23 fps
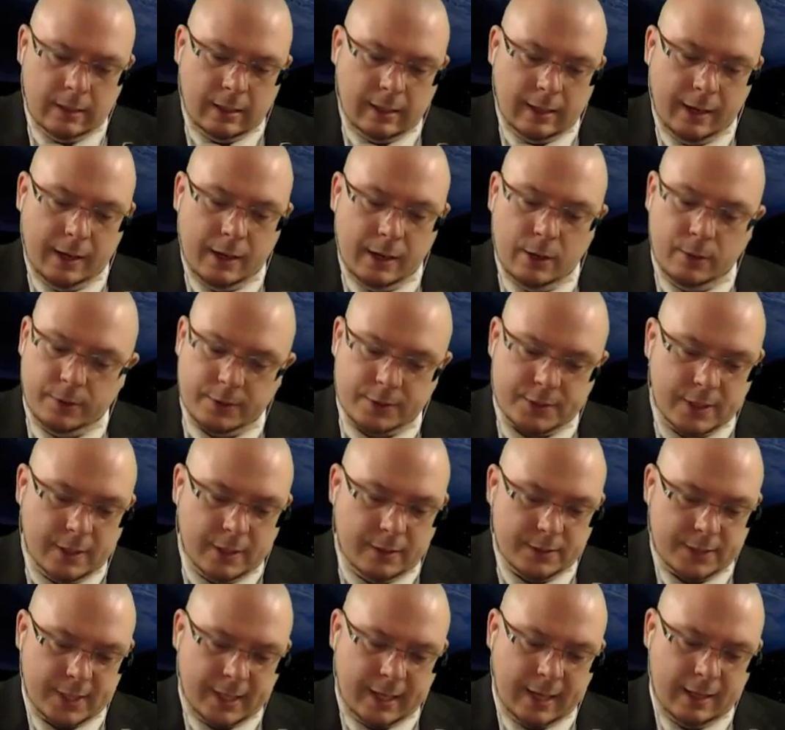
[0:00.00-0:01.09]
I know there's
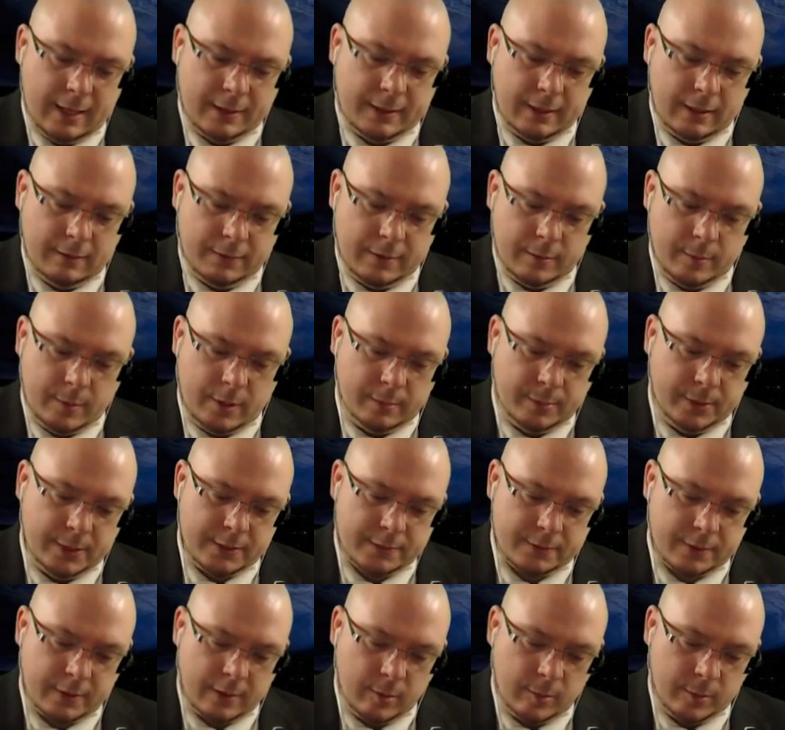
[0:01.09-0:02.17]
others. I can't think of them all. Please
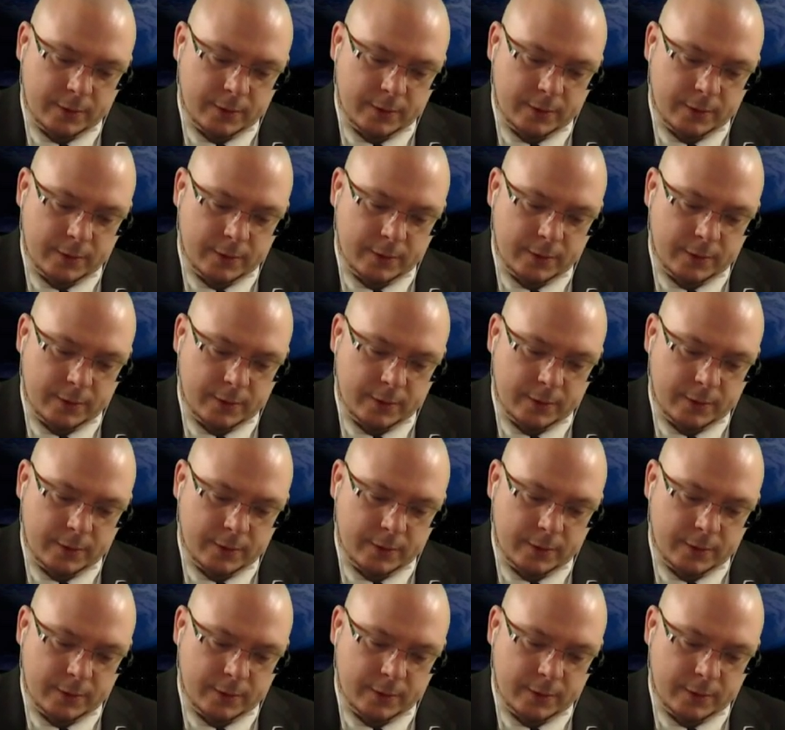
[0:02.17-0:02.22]
forgive me.